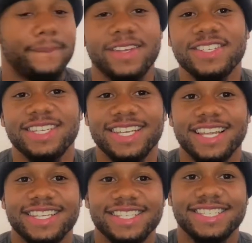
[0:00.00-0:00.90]
I used to
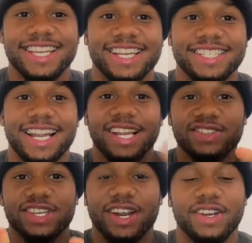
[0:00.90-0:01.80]
date this chick. Shout out
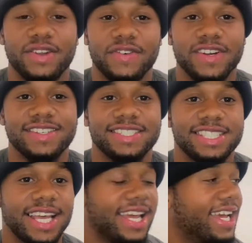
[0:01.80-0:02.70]
to her. You feel what I'm
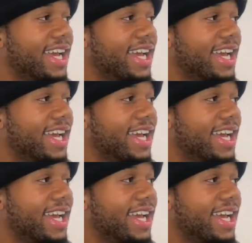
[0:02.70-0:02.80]
saying?